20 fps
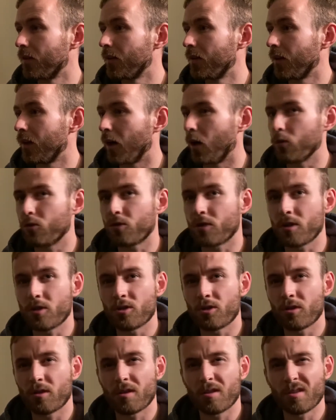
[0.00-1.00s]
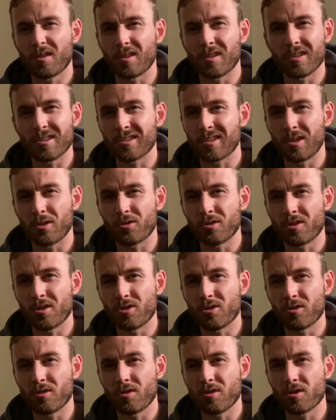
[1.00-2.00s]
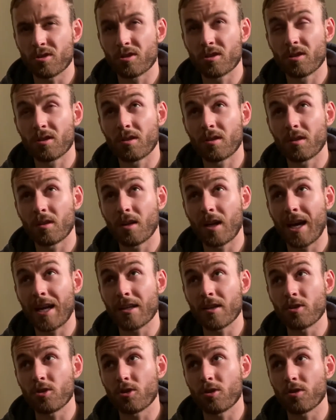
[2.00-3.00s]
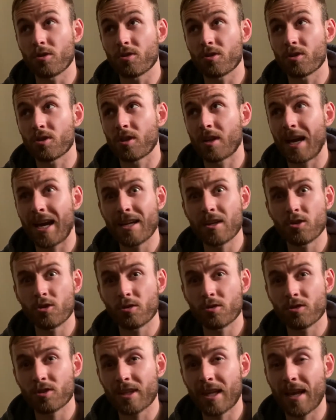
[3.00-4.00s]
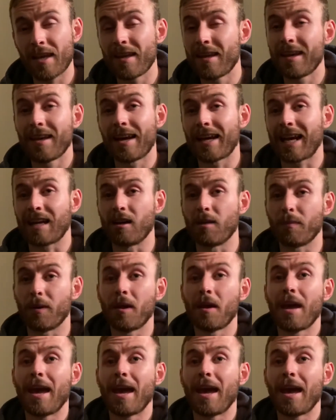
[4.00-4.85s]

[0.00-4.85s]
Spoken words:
Ultra endurance, no, it's not ultra endurance, high endurance kit, I can't remember.